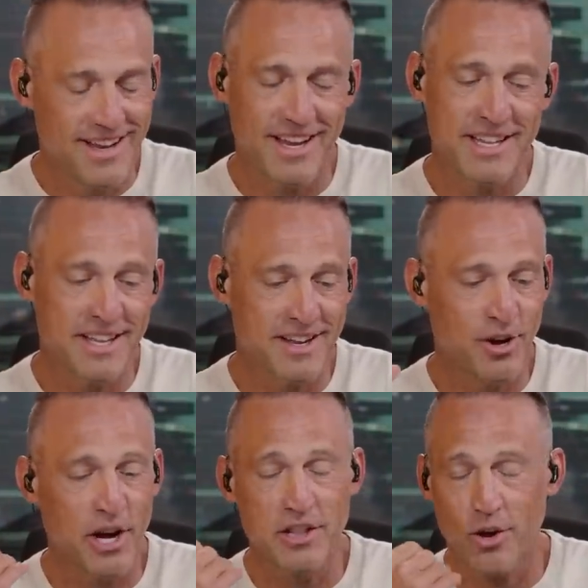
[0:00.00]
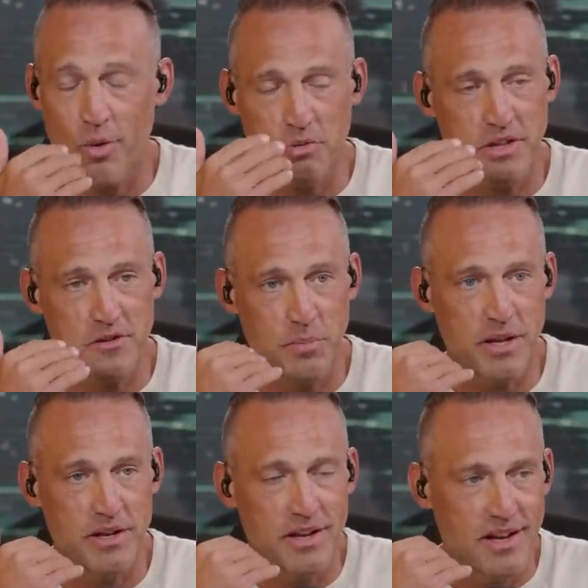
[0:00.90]
in the in the quote that's
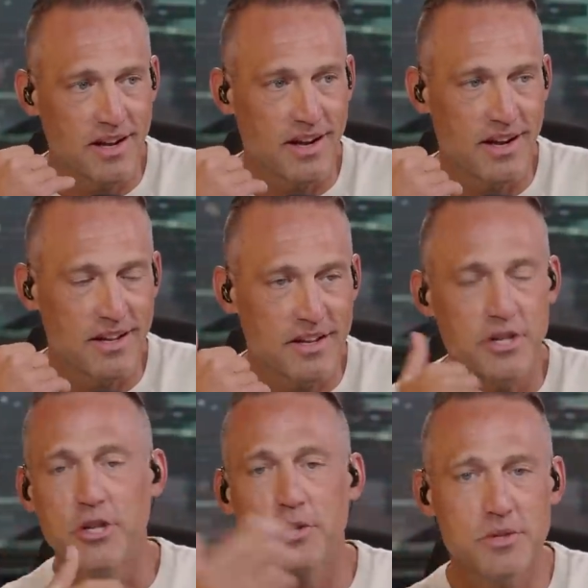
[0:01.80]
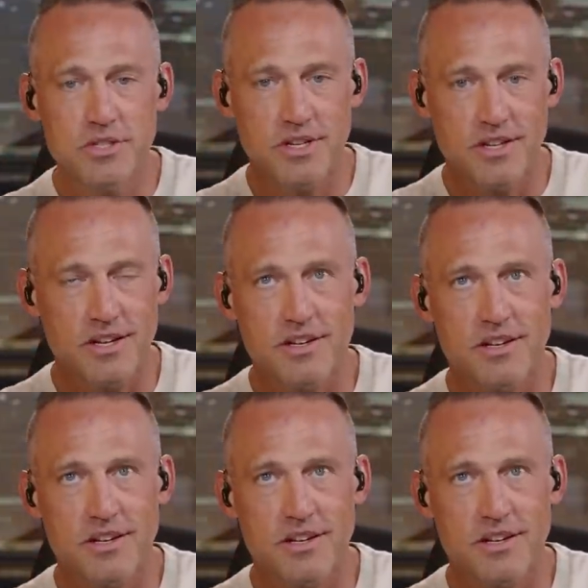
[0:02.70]
been uh, used uh,